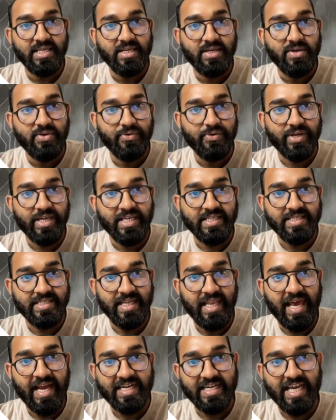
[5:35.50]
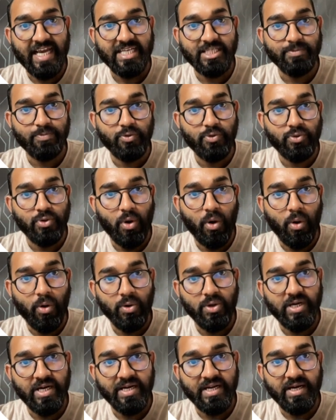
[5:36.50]
we can select export
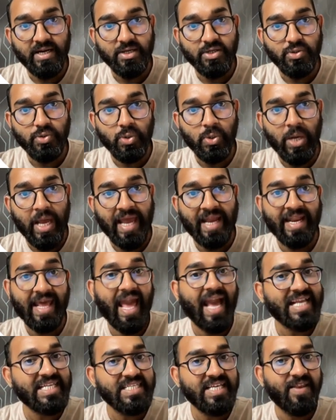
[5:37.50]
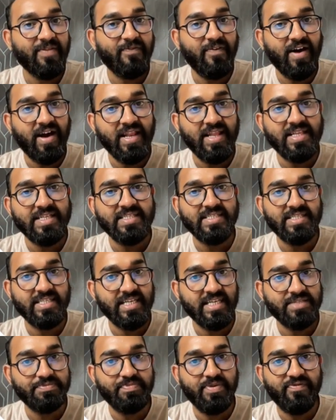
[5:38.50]
all data to an Excel file,
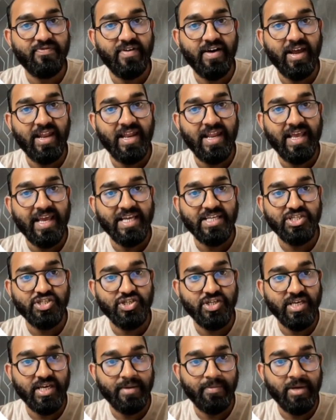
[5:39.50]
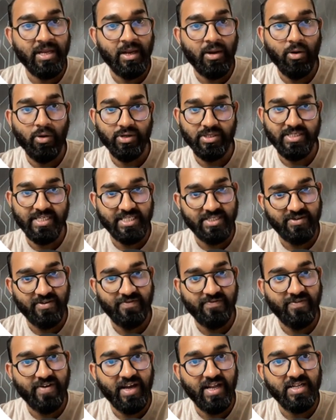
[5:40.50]
CSV file, HTML or
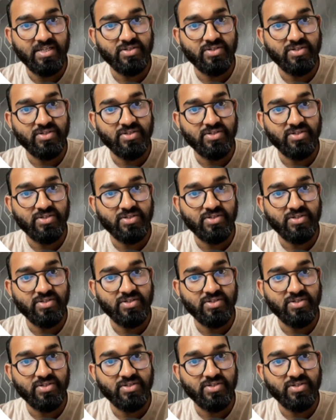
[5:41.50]
JSON file.